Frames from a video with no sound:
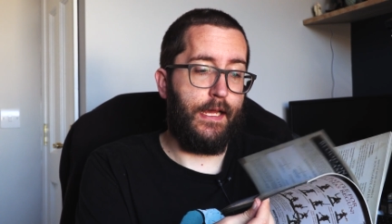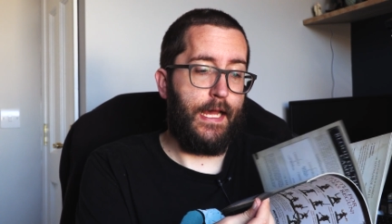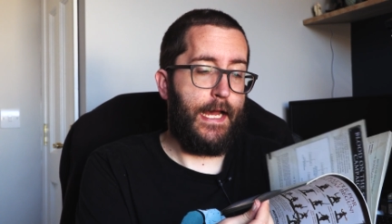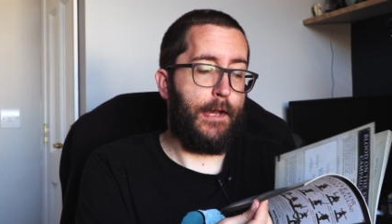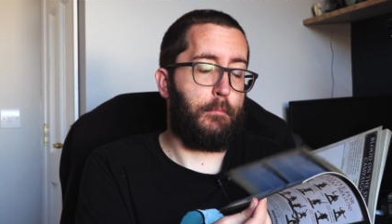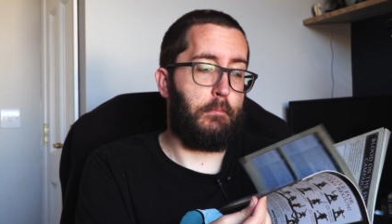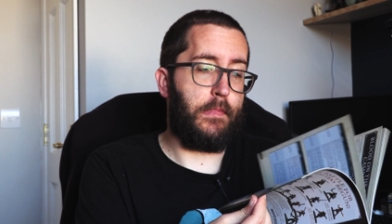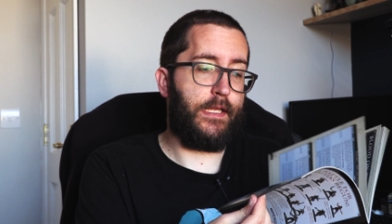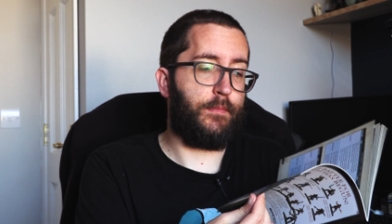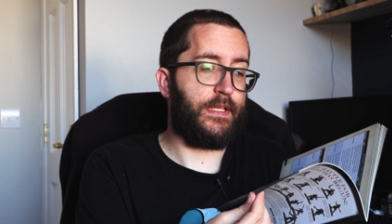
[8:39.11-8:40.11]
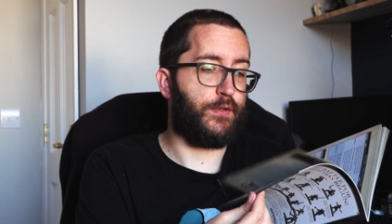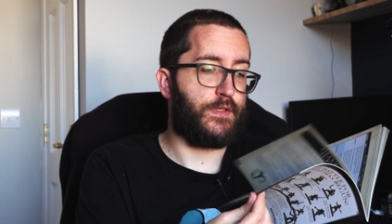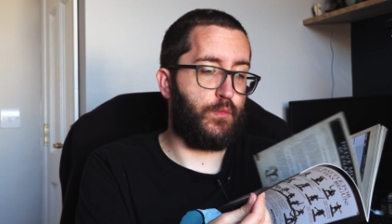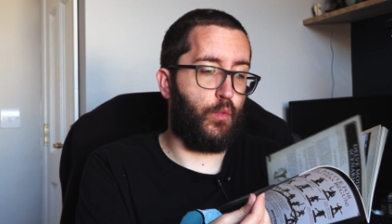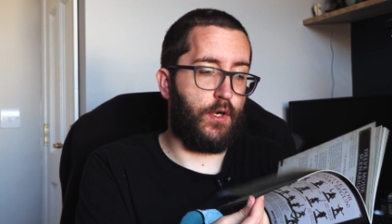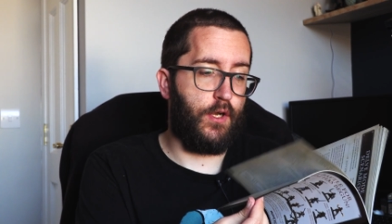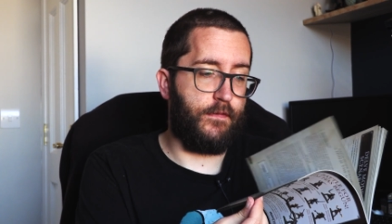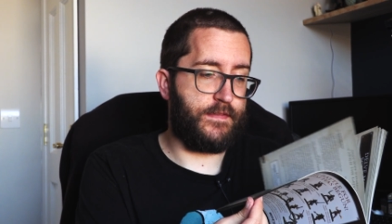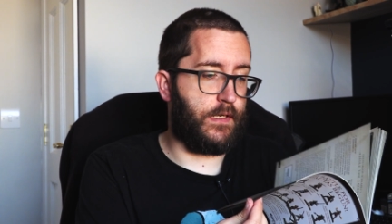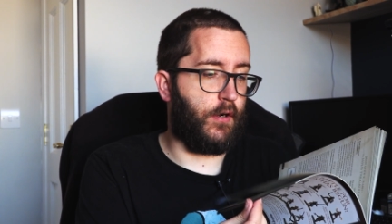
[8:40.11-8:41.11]
I mean, there's
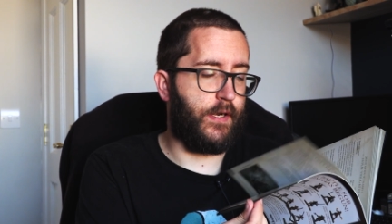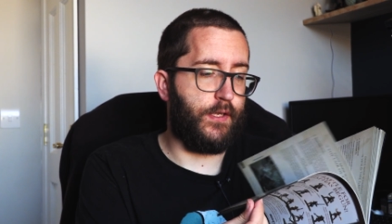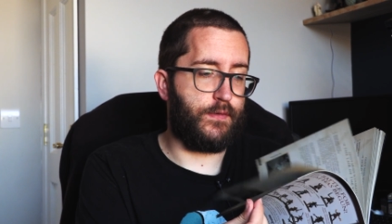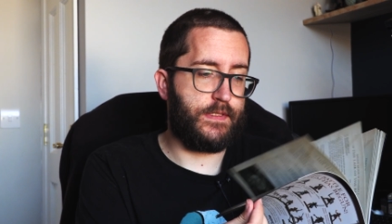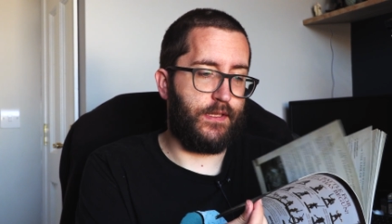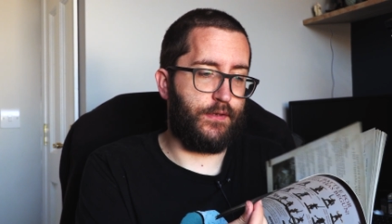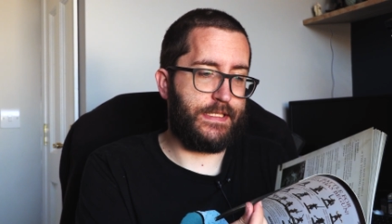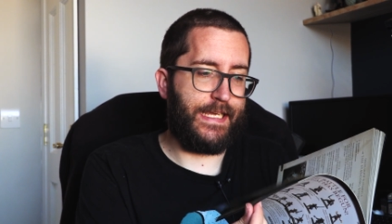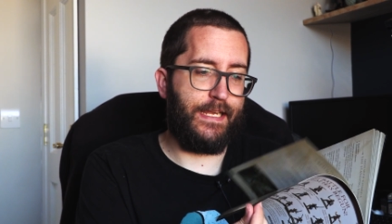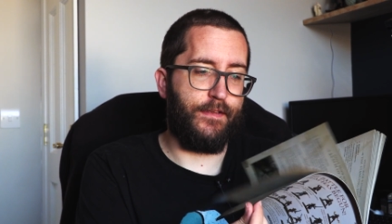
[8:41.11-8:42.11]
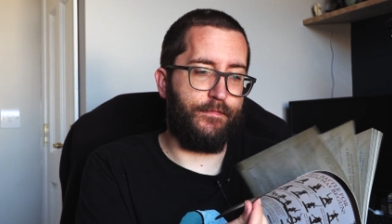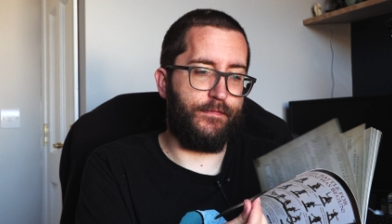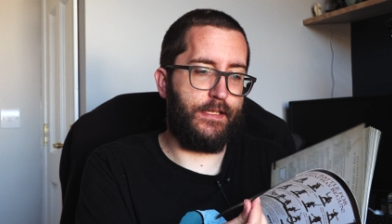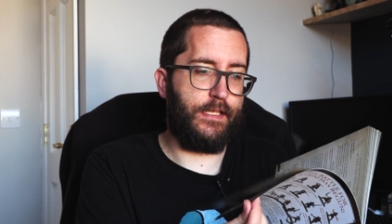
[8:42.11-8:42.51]
one-off scenarios, there's kind of